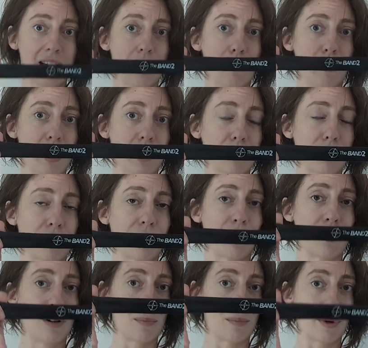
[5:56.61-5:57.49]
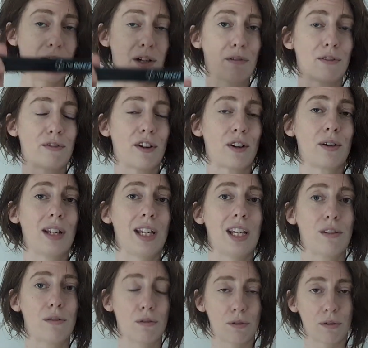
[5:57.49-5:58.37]
microphone and microphone
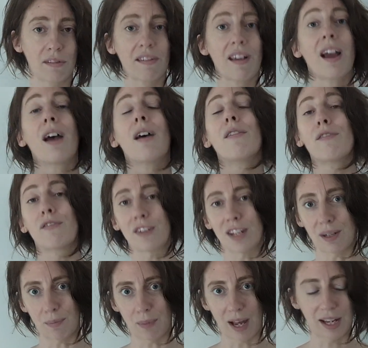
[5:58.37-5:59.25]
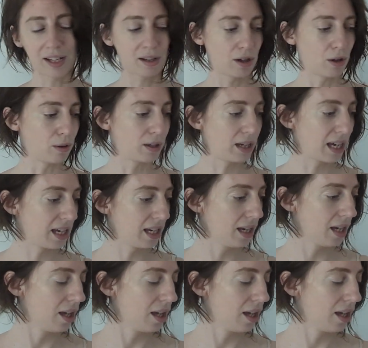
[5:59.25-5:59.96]
equals feedback, okay?